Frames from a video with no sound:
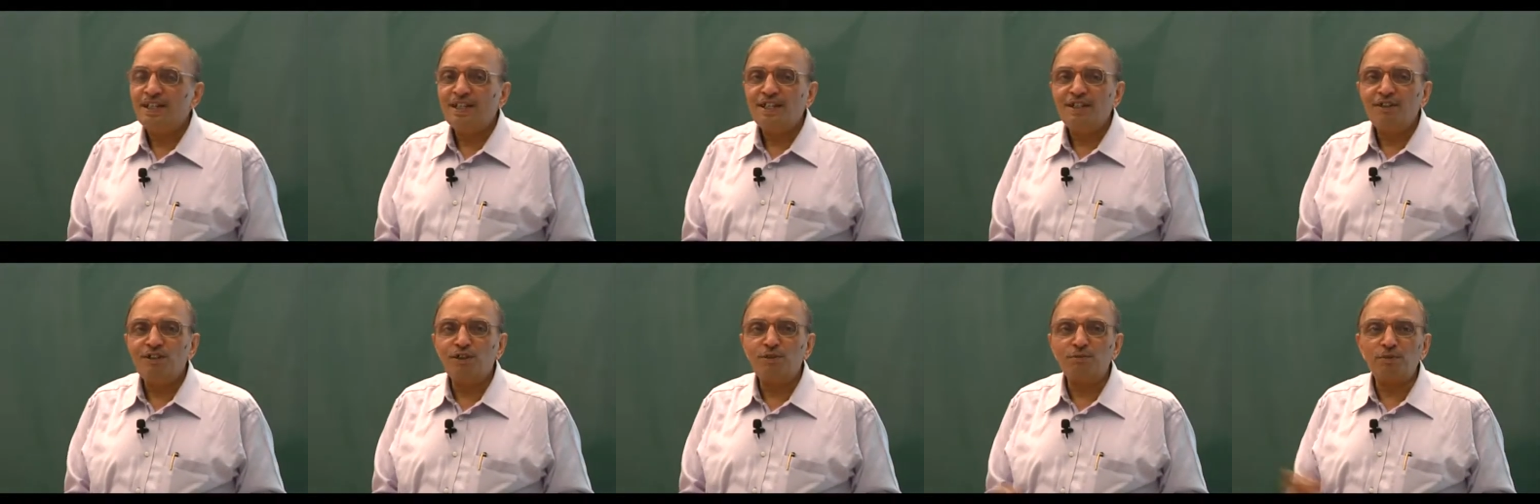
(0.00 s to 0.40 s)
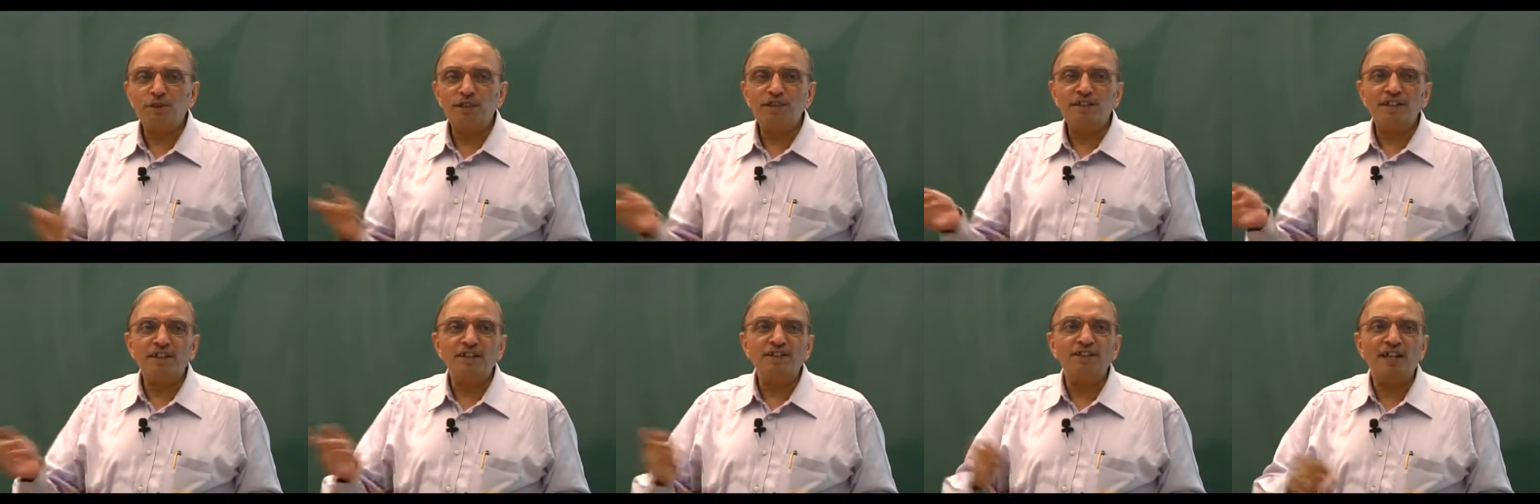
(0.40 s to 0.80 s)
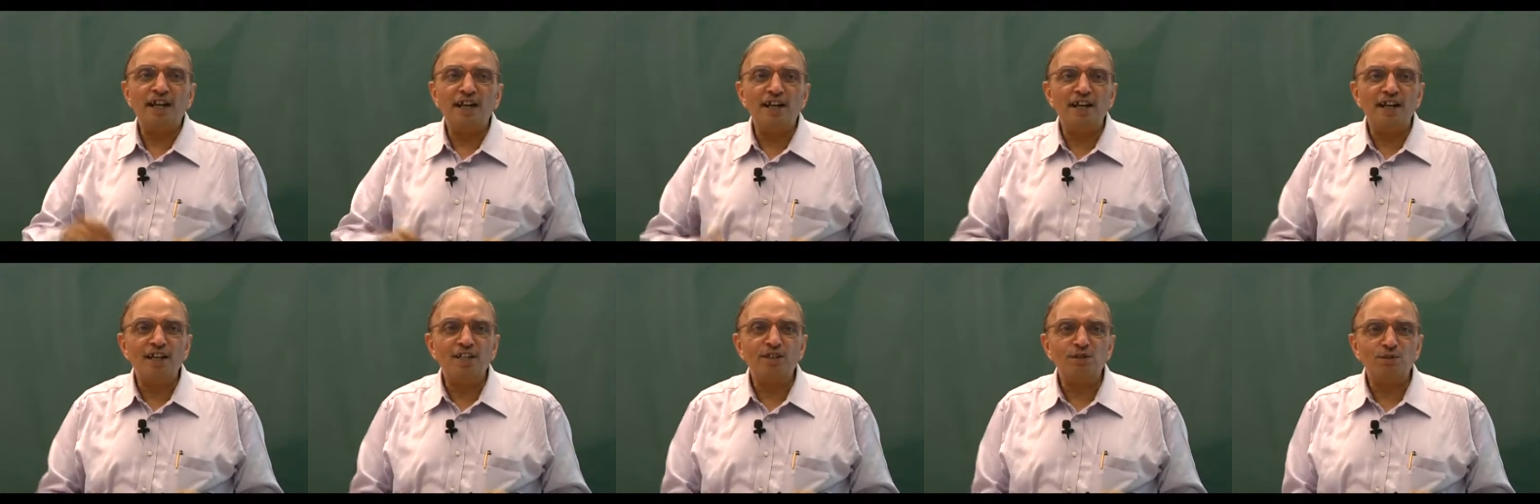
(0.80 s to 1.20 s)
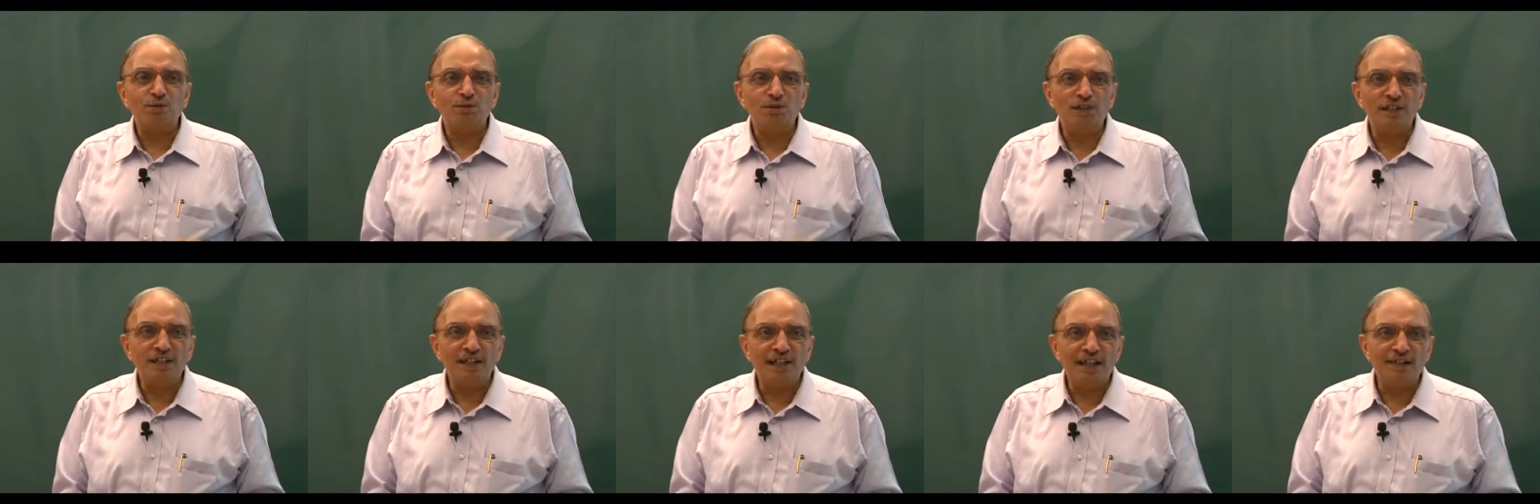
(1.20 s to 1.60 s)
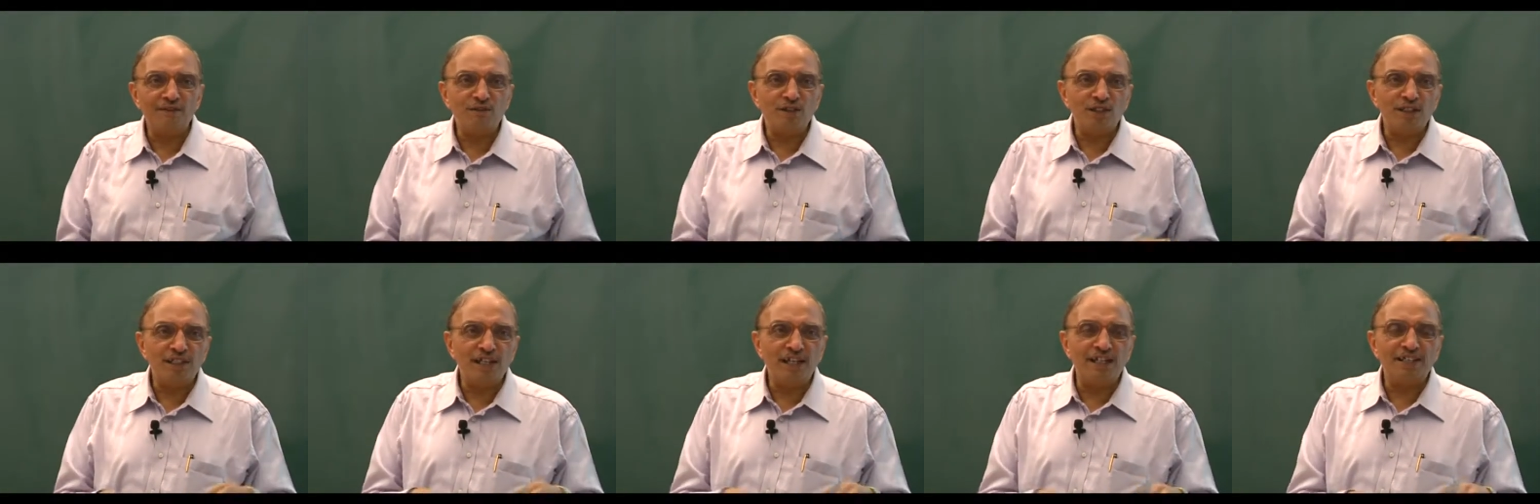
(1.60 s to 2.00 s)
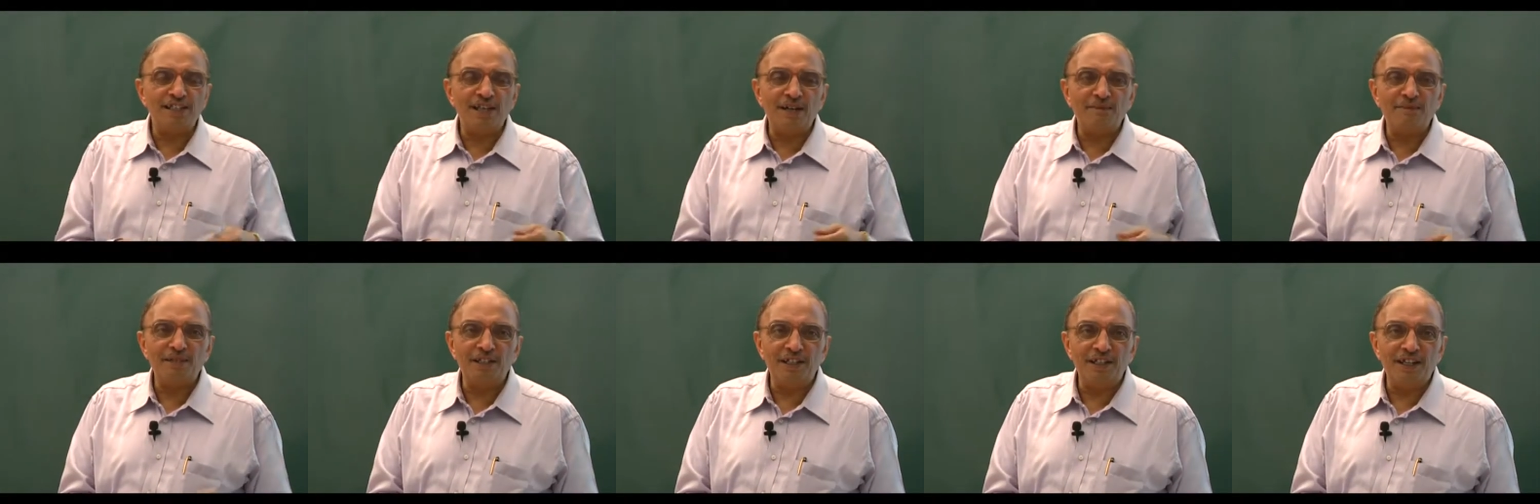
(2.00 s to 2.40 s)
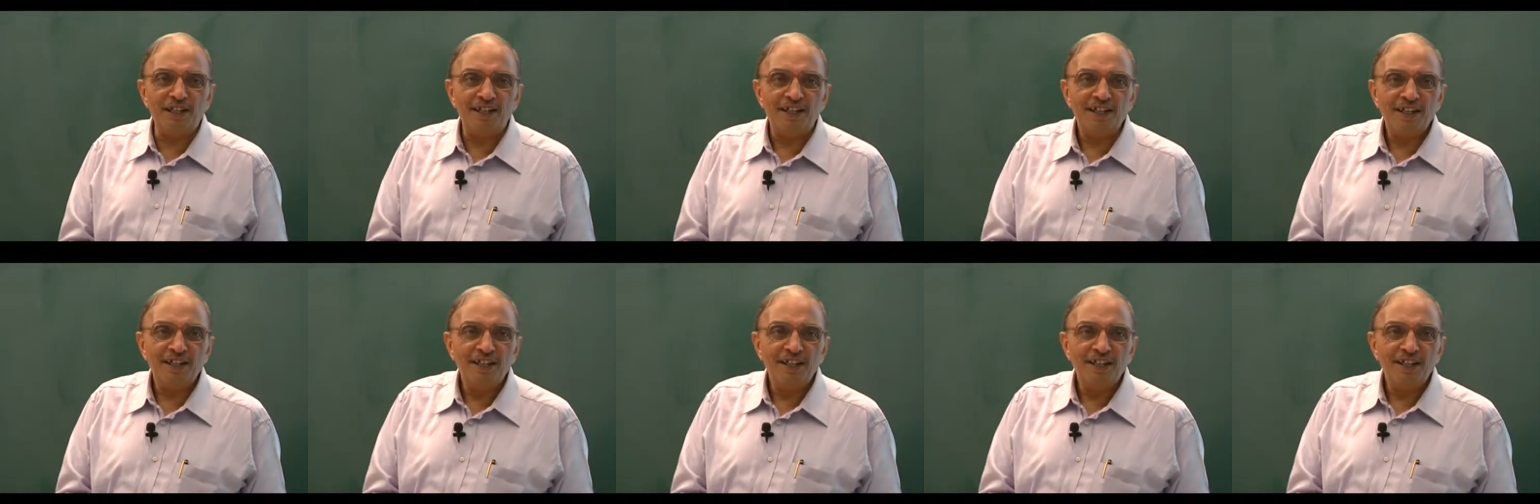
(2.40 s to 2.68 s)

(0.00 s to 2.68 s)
he was Professor Sarda's student, I was the examiner,